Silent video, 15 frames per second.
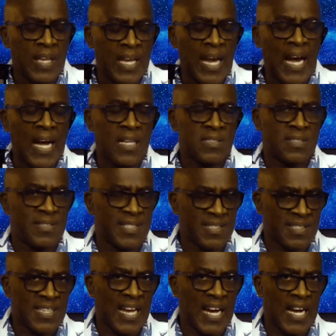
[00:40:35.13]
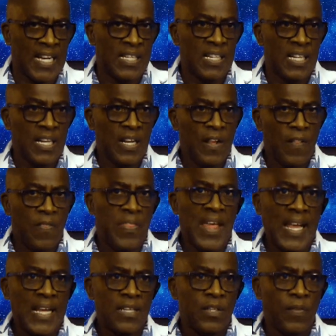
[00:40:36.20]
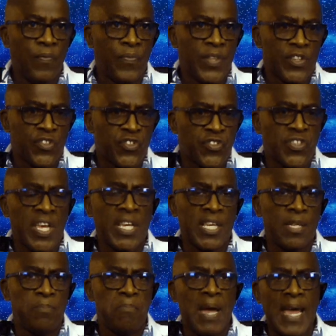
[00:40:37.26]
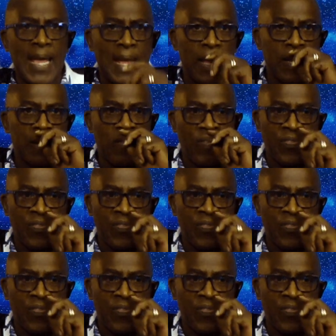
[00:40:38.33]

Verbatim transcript: God's design that the second man,